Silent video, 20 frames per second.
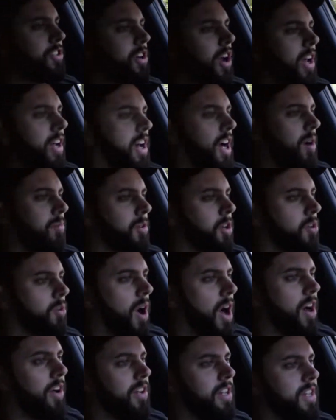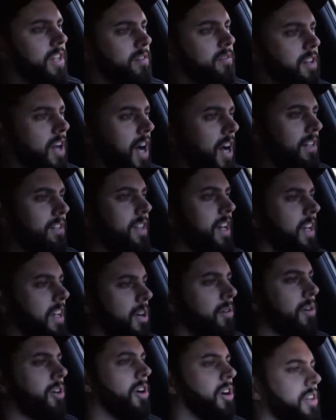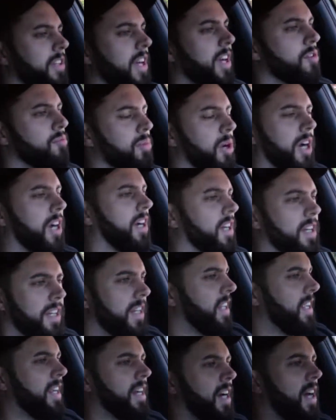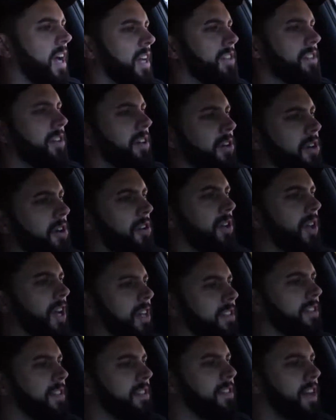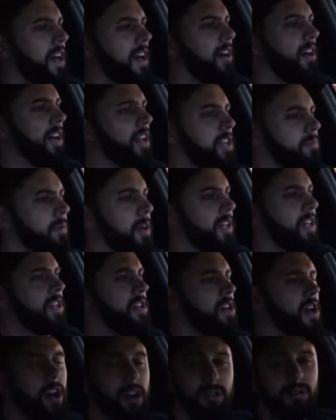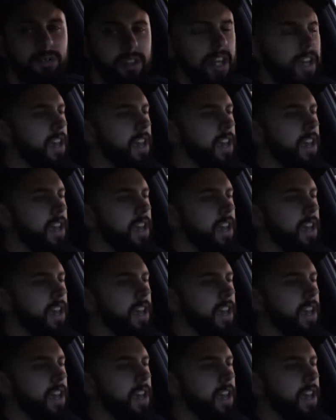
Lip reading: trying to up the quality of content going on there, but I still don't like to tell anybody no, they